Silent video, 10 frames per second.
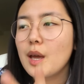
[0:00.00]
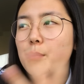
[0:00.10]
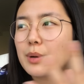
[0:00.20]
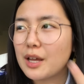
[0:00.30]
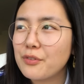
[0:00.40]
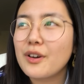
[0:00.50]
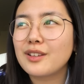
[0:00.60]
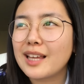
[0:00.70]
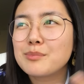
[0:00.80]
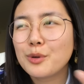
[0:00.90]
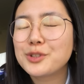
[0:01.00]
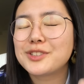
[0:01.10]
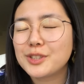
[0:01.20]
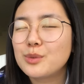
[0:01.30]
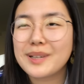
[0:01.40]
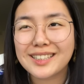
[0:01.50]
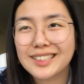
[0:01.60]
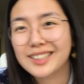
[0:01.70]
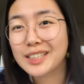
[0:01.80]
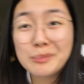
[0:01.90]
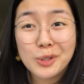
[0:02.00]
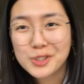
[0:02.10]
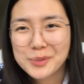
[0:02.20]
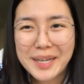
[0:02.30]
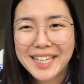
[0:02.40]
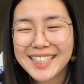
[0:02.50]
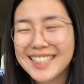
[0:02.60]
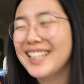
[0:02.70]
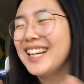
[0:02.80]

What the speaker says: but I felt like multitude made it a little more dramatic.